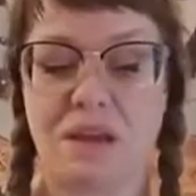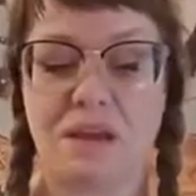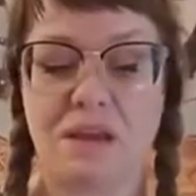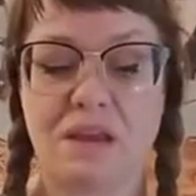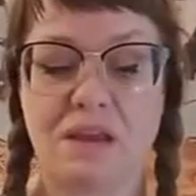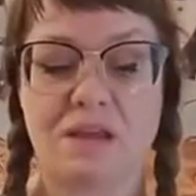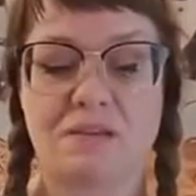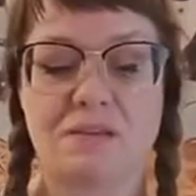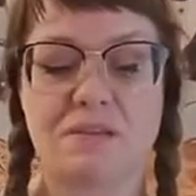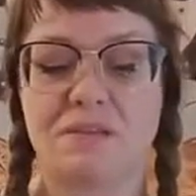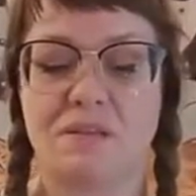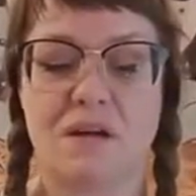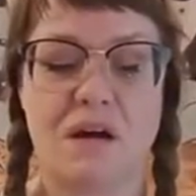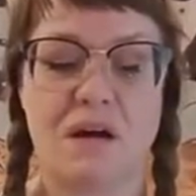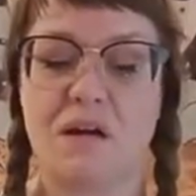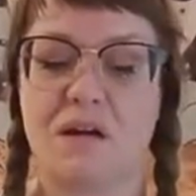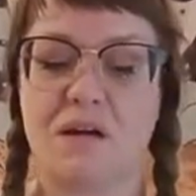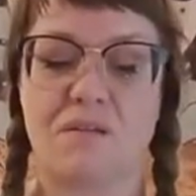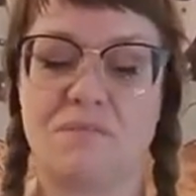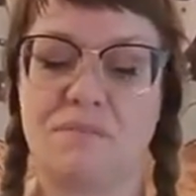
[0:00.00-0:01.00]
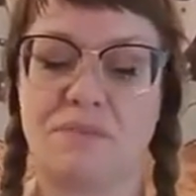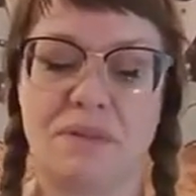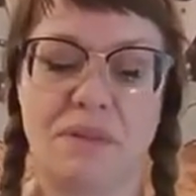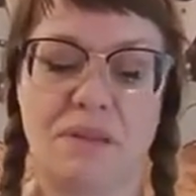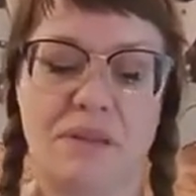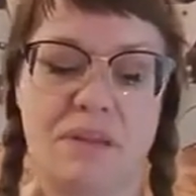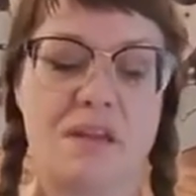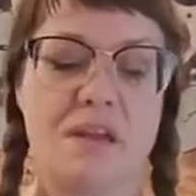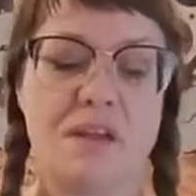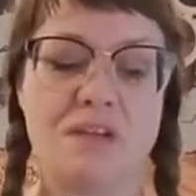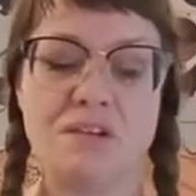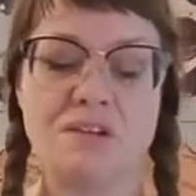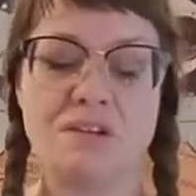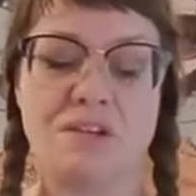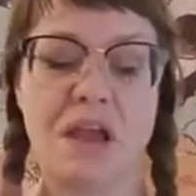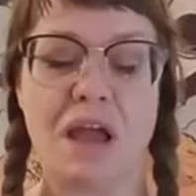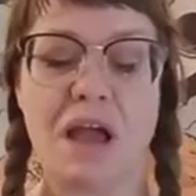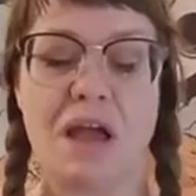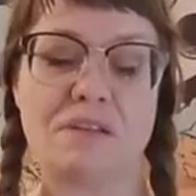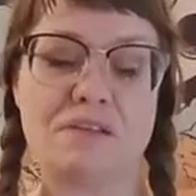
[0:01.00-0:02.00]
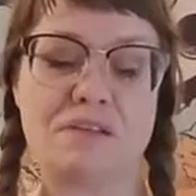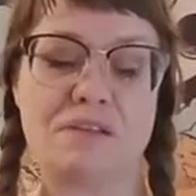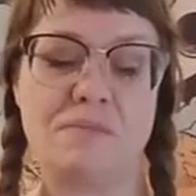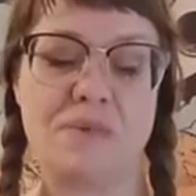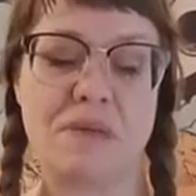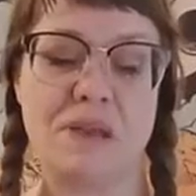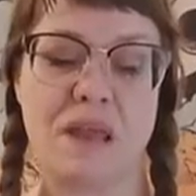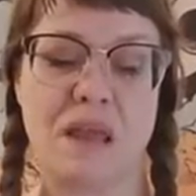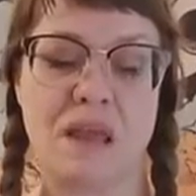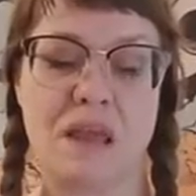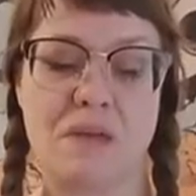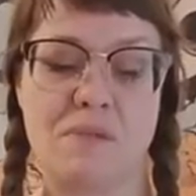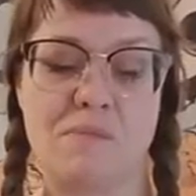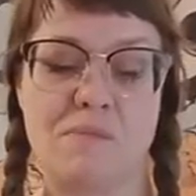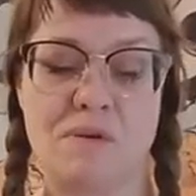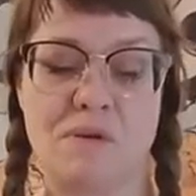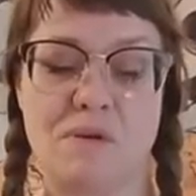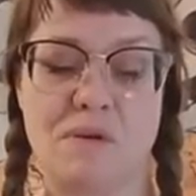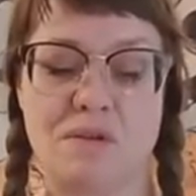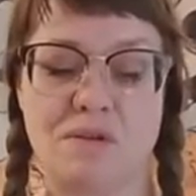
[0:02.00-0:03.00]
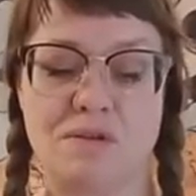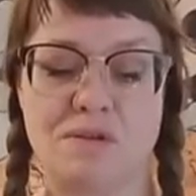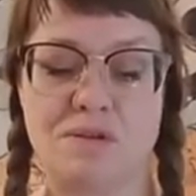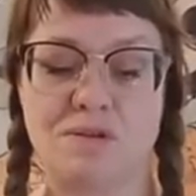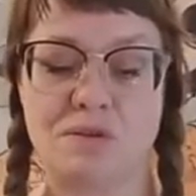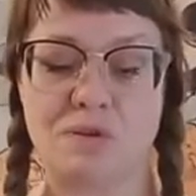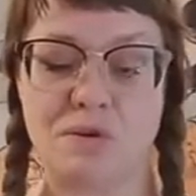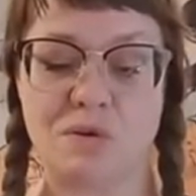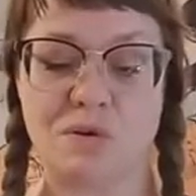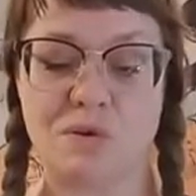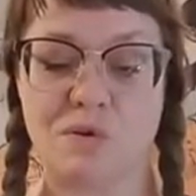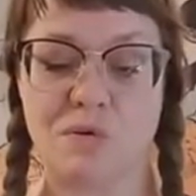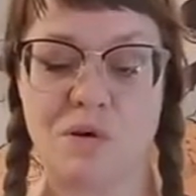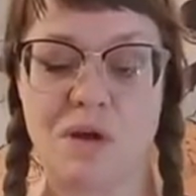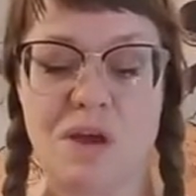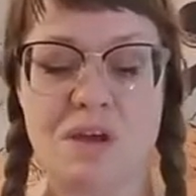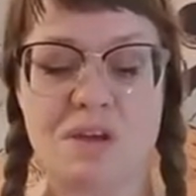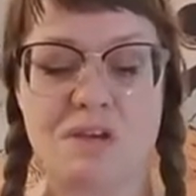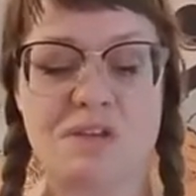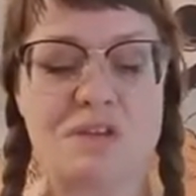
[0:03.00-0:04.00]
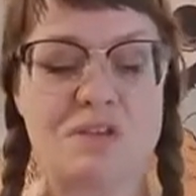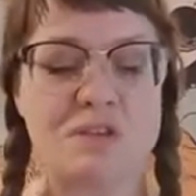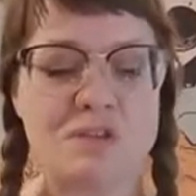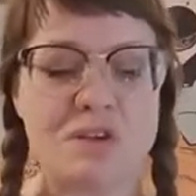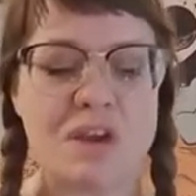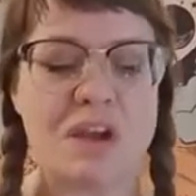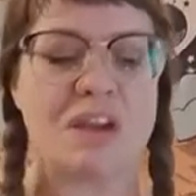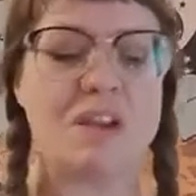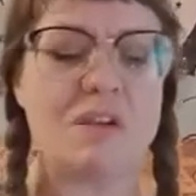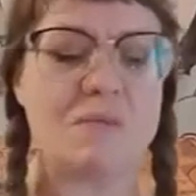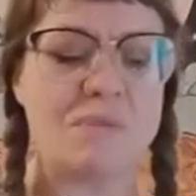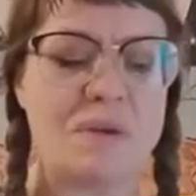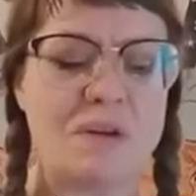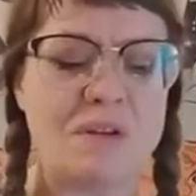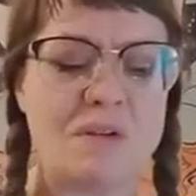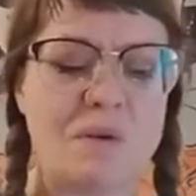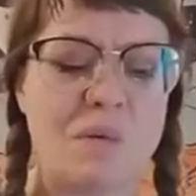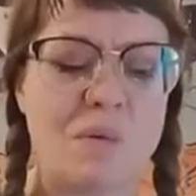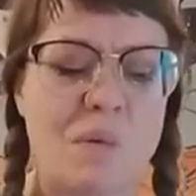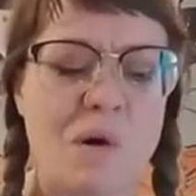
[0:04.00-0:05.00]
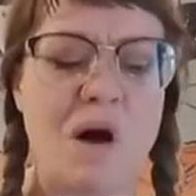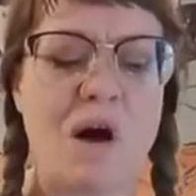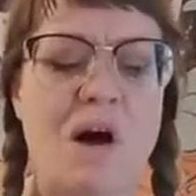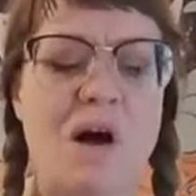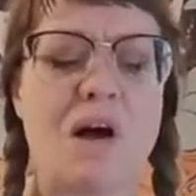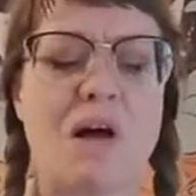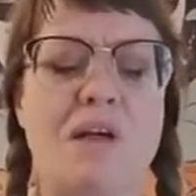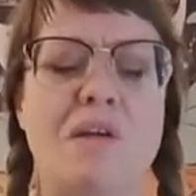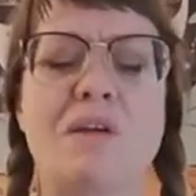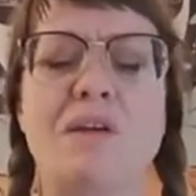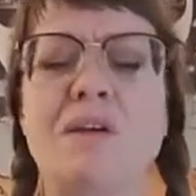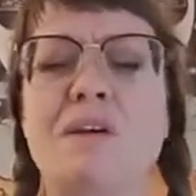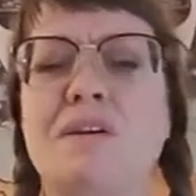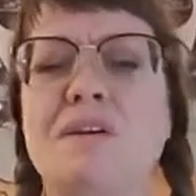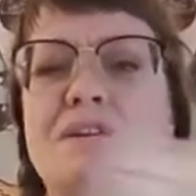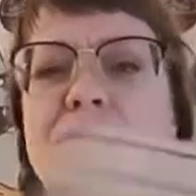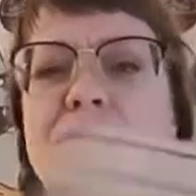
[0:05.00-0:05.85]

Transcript: is not complete. She hasn't been able to, she's trying to build a wall. She's